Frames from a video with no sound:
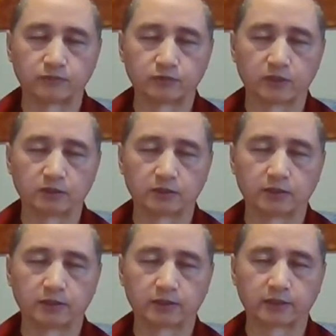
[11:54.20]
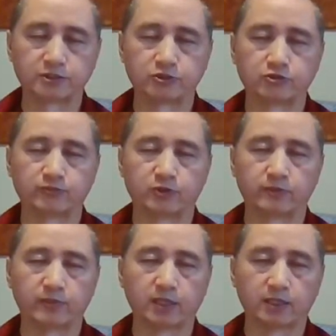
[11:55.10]
up to Geshe
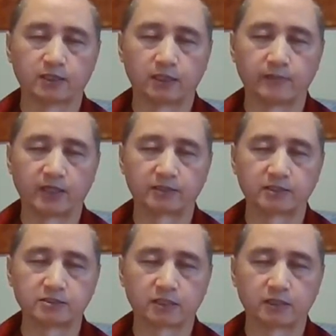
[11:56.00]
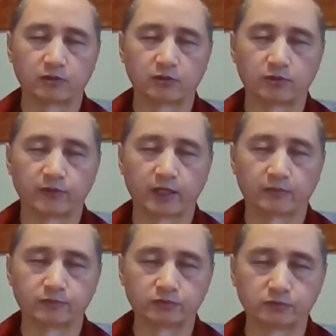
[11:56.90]
Domtempa, Lama Atisha, all the way
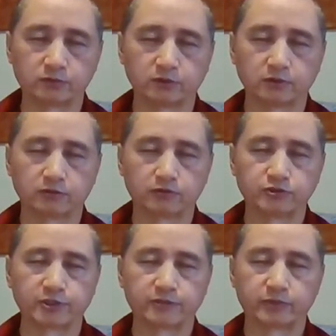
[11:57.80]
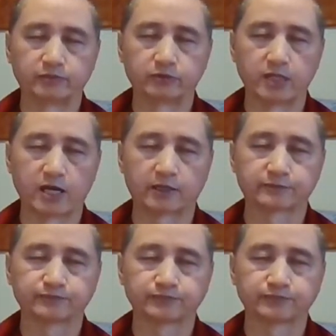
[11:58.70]
up to Guru Shakyamuni Buddha.